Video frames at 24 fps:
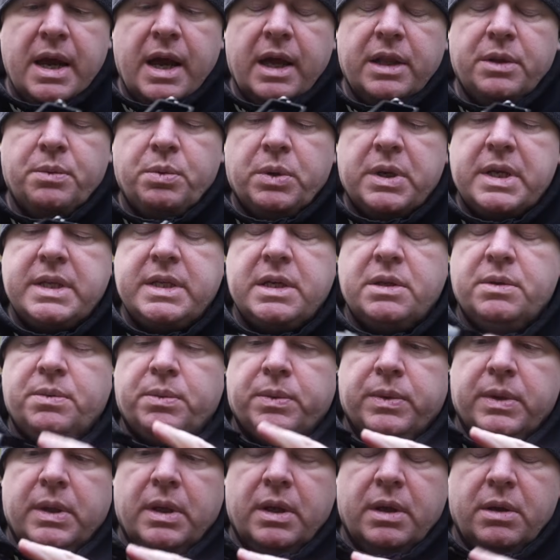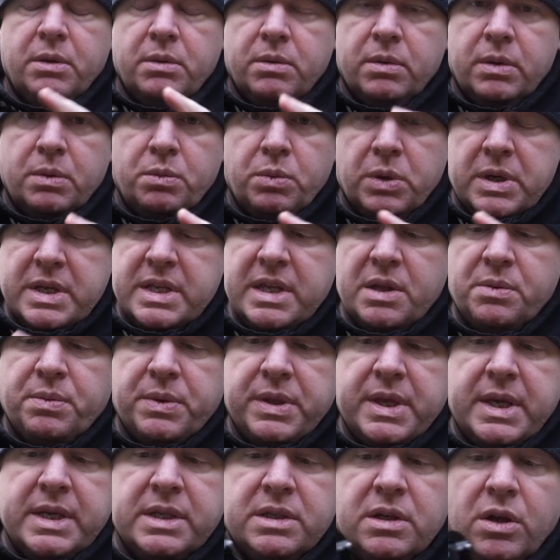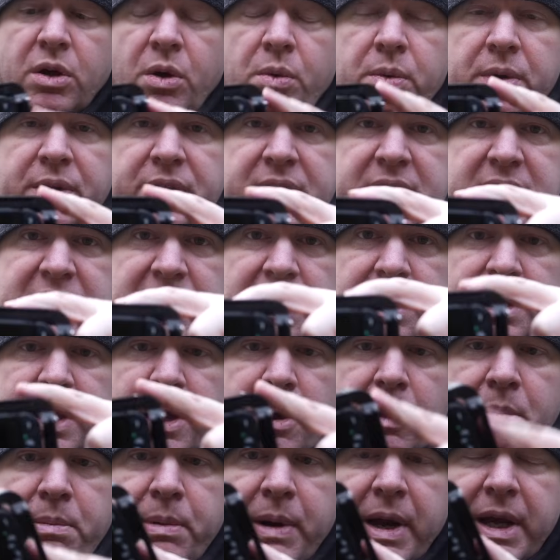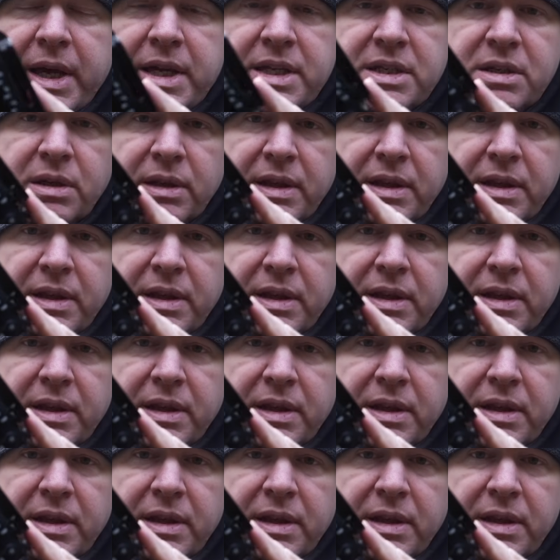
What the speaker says: And what I did with it is I got one of these little L brackets.